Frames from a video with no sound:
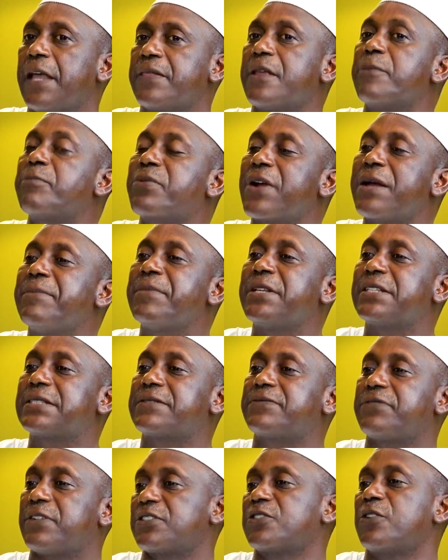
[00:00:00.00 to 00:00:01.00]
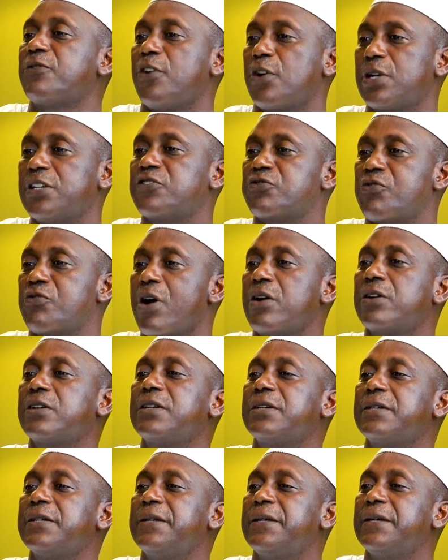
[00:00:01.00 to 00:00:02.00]
The premise, first of all, is wrong.
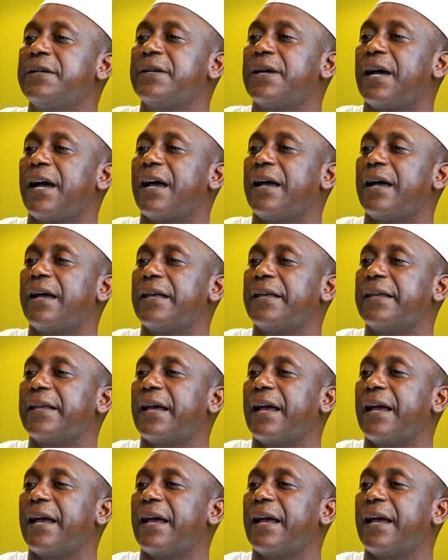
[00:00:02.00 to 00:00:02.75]
I